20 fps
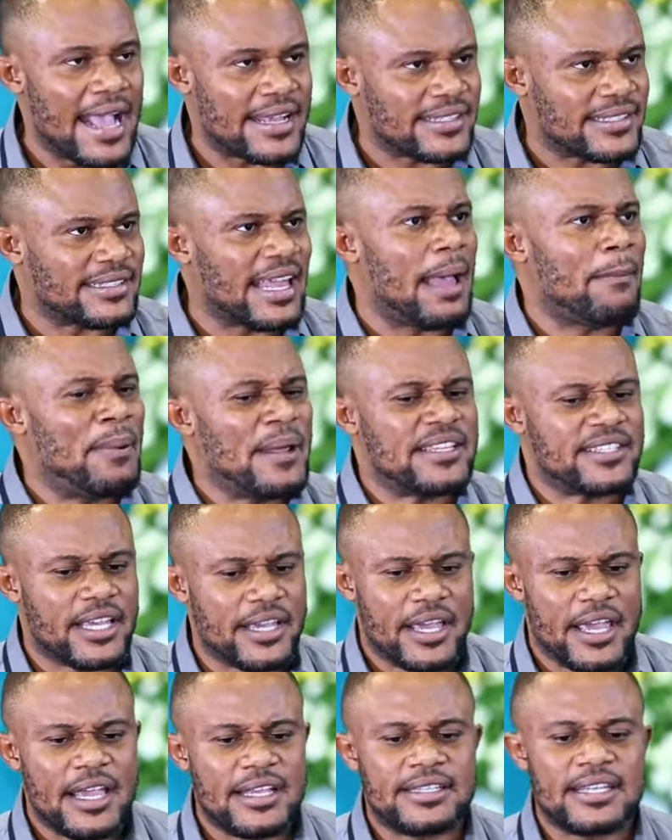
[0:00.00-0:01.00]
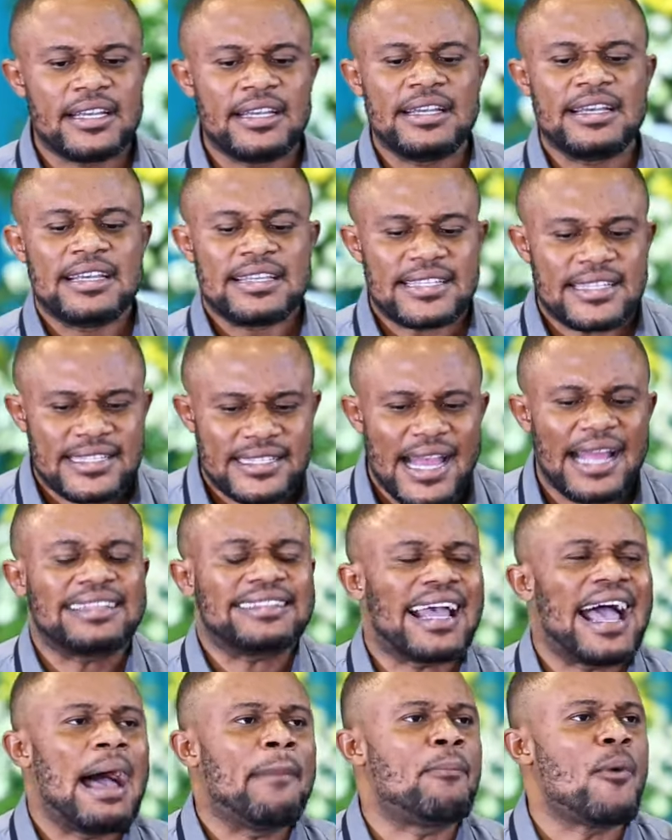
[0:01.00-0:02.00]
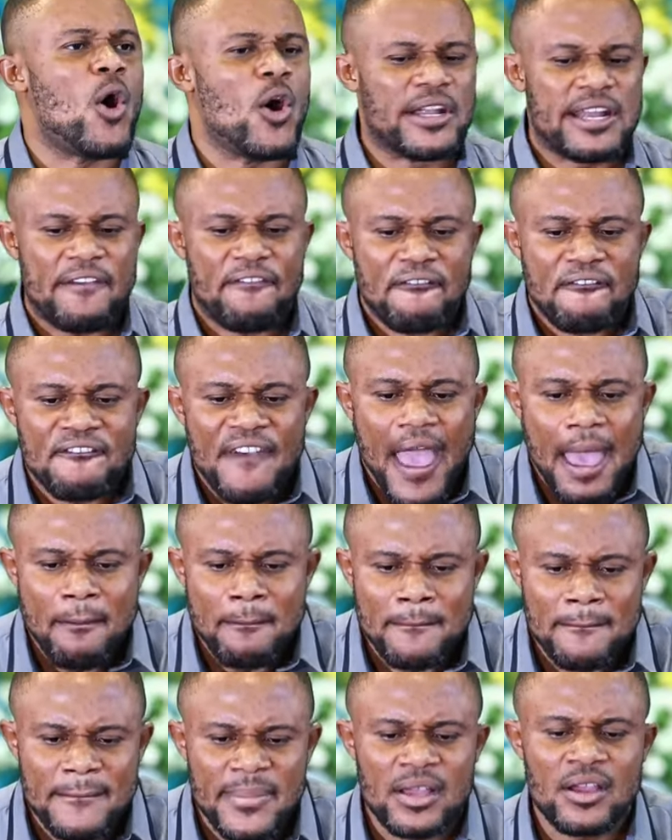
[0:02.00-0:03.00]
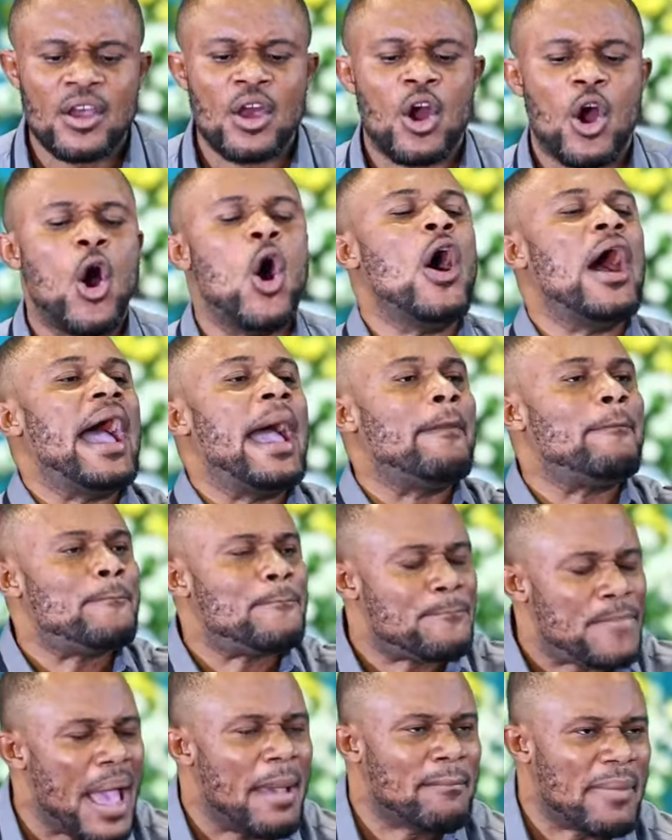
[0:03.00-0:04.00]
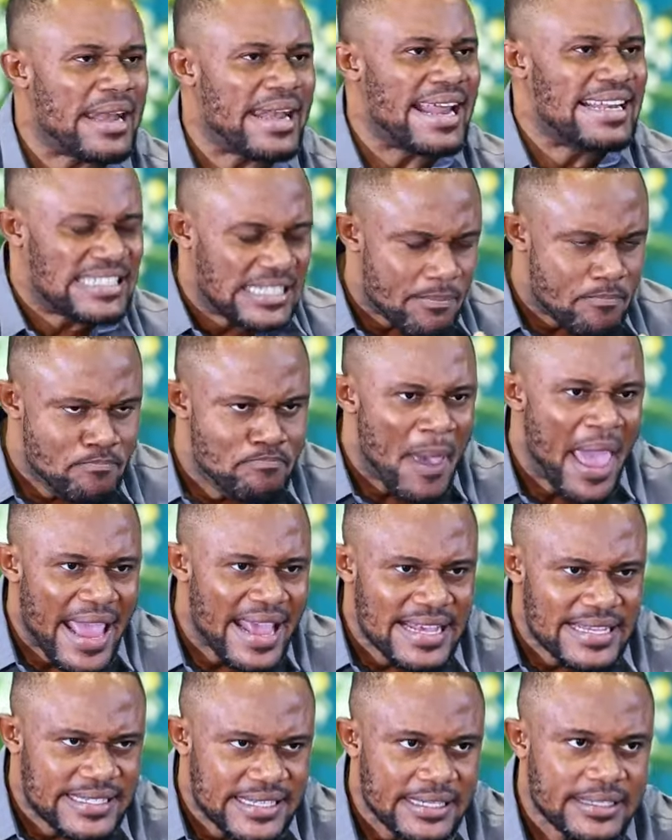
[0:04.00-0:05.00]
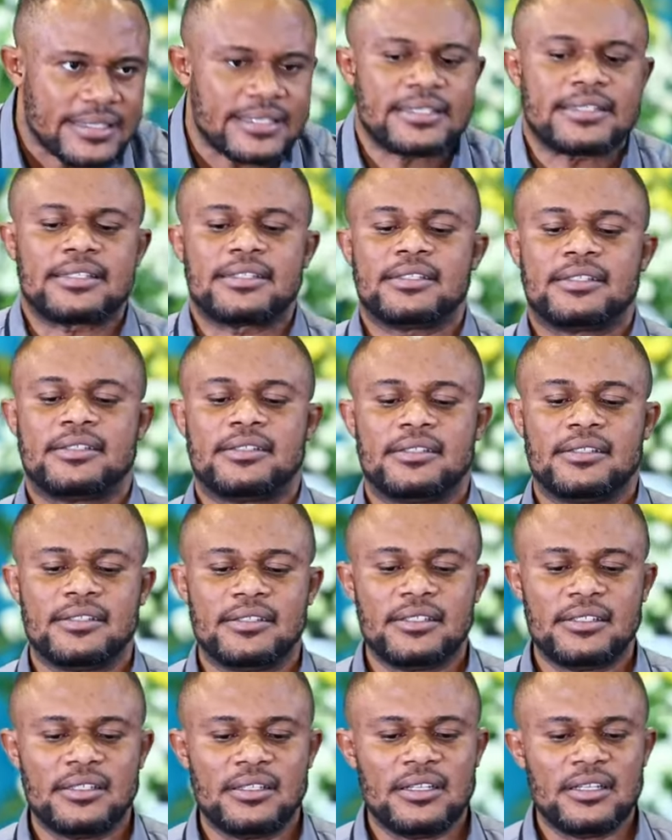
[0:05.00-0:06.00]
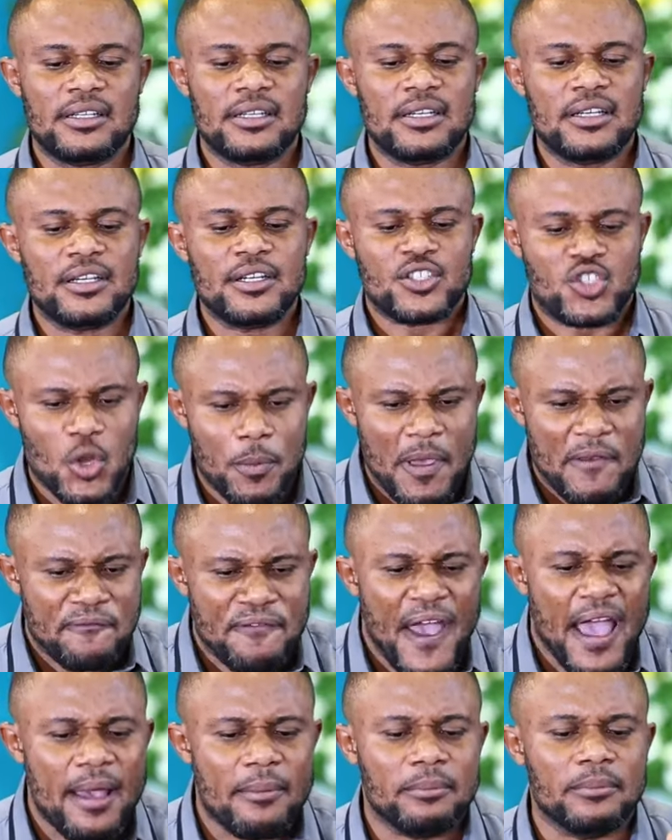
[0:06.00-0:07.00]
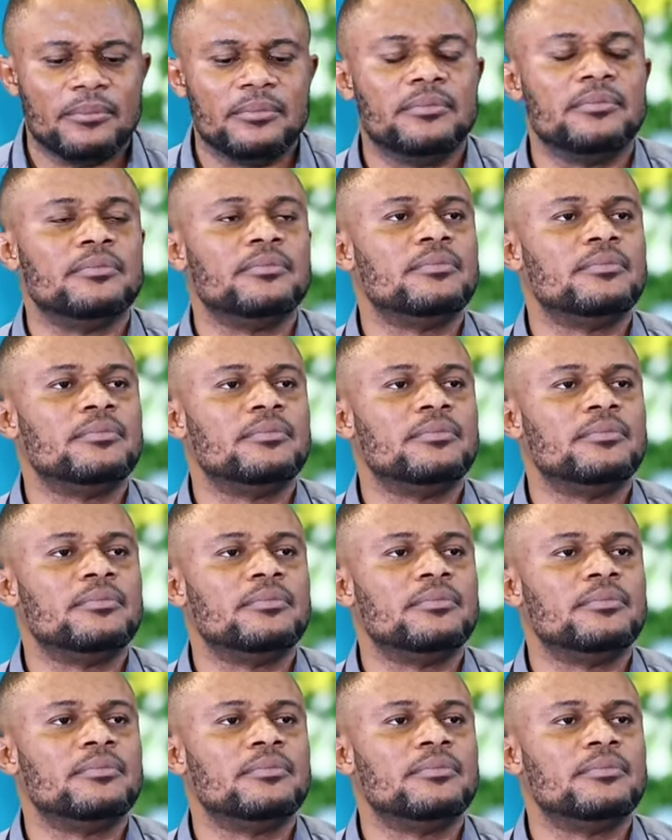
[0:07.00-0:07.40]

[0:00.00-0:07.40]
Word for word: Established is set up on a firm or a permanent basis. To be firm,